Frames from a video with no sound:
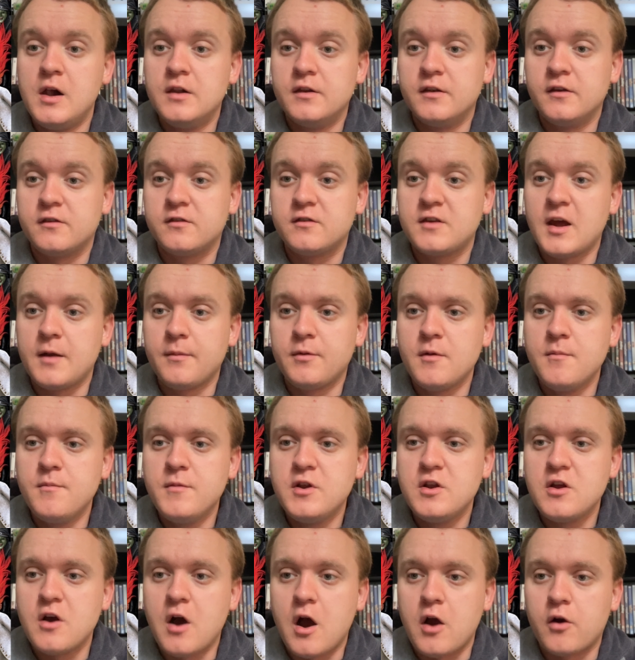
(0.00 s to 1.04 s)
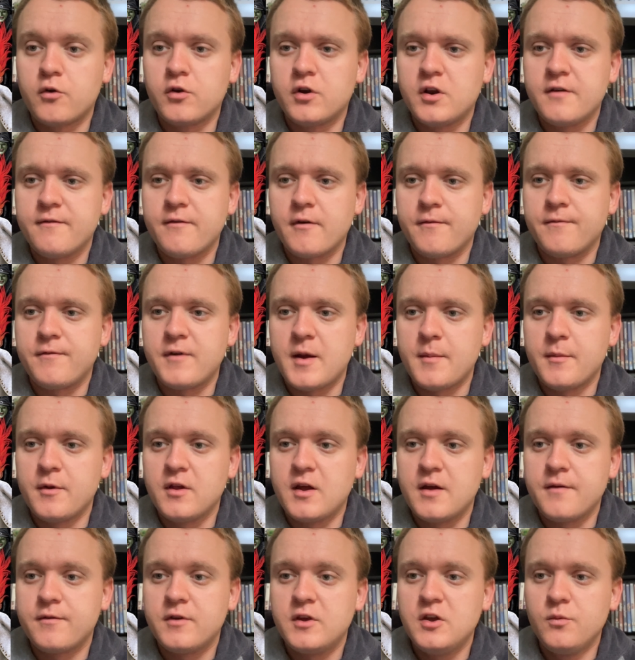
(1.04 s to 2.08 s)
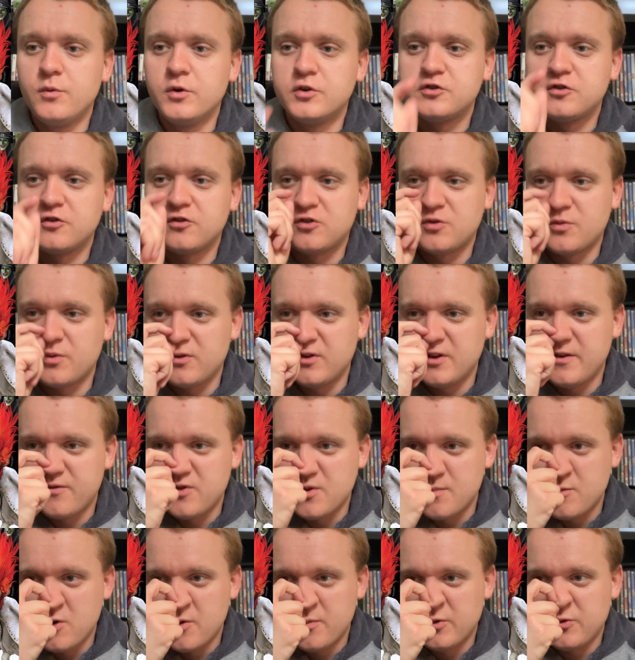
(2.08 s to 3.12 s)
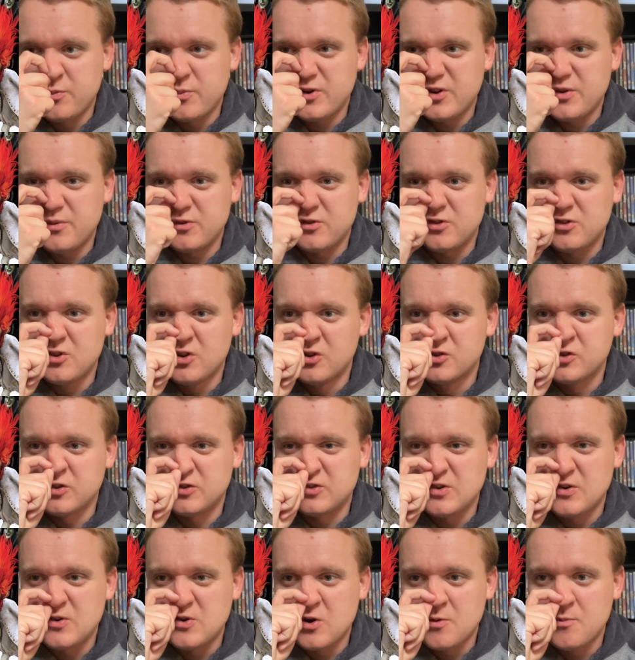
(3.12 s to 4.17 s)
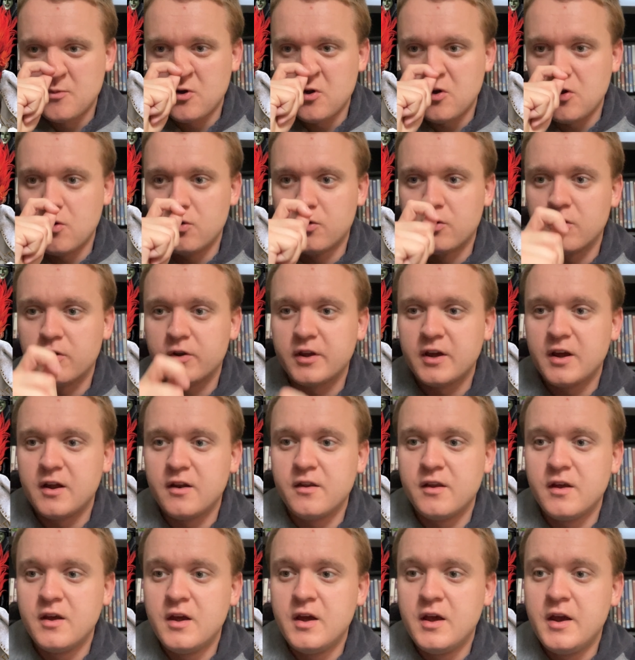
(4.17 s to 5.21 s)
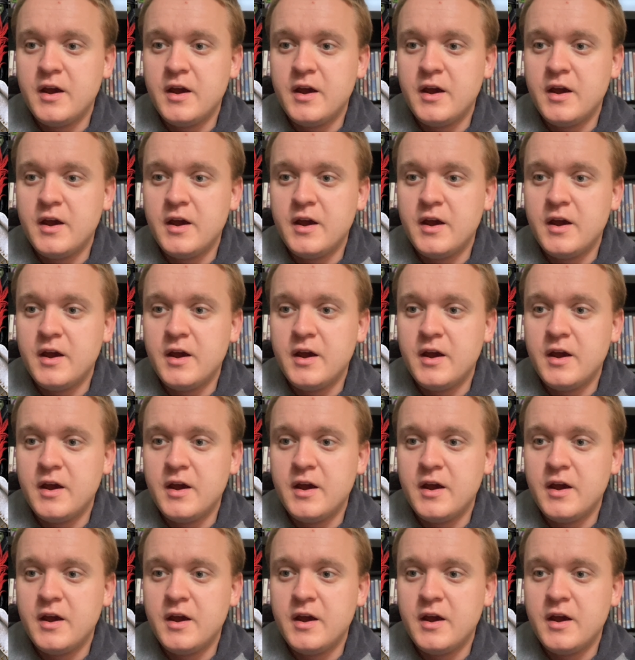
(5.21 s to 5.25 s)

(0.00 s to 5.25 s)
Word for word: Escape the mediocrity of a family life, he wishes to relive the moments when he was still just a normal ogre again,